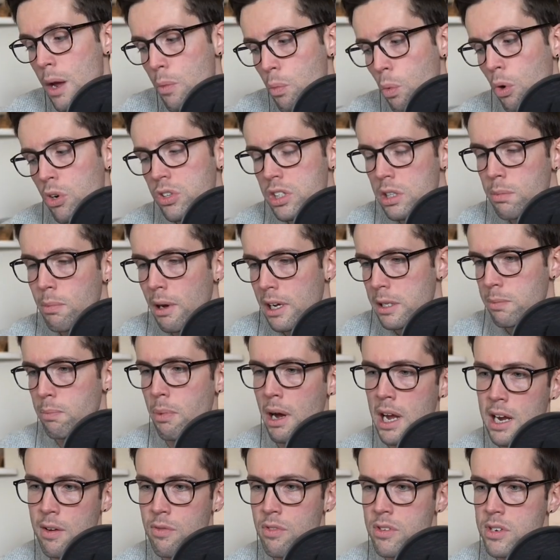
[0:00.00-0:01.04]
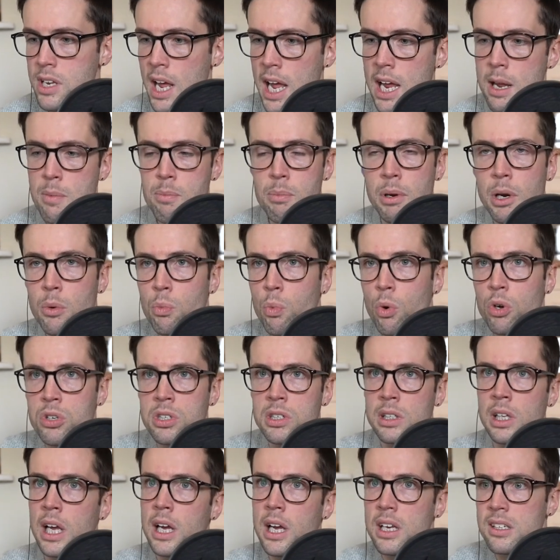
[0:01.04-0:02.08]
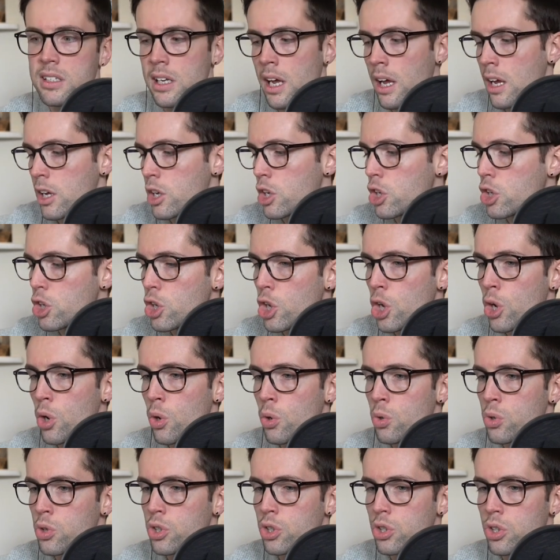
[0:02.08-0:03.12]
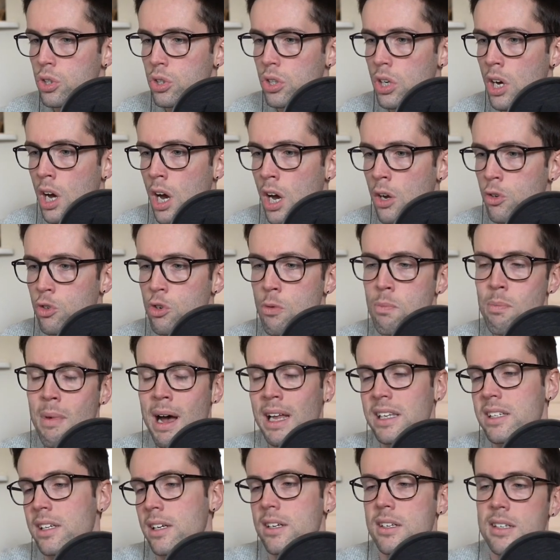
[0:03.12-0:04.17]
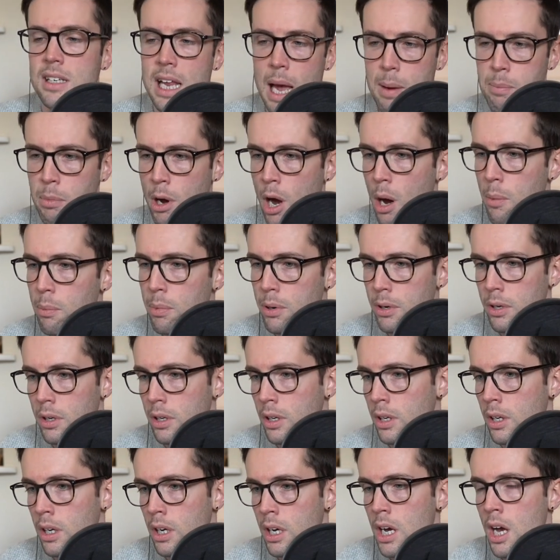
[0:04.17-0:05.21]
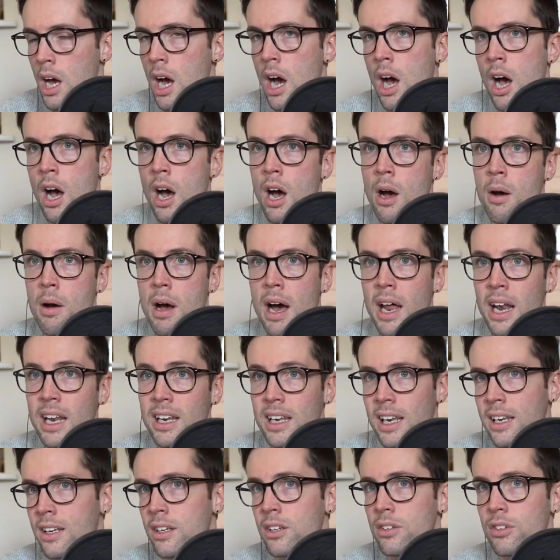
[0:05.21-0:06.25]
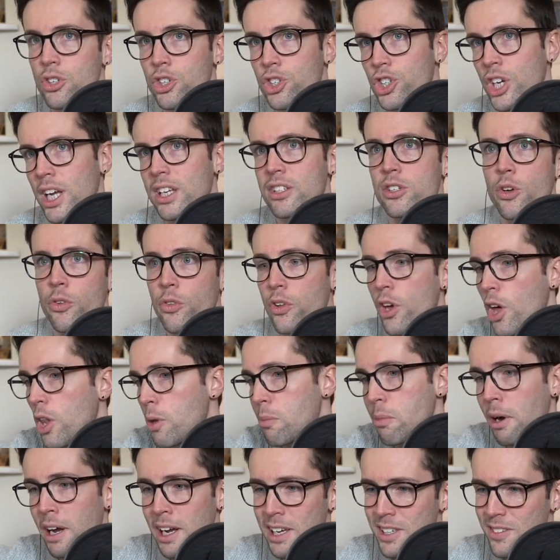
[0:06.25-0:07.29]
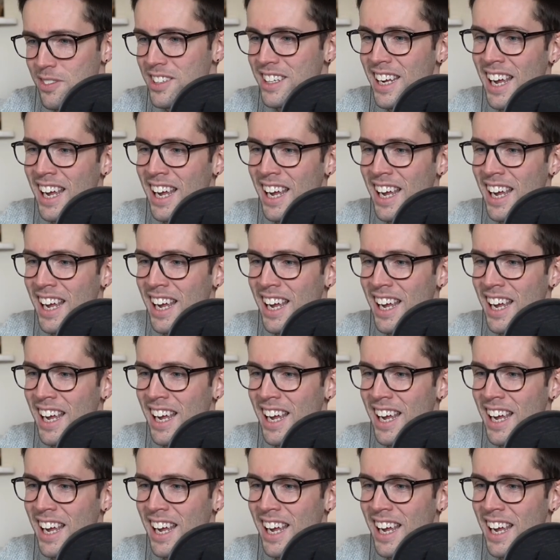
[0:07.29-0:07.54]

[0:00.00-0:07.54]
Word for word: it was the best bike of the day, but it wasn't like I say a huge uh, dramatic step up. Yeah, uh, and it didn't shit on the other bikes of the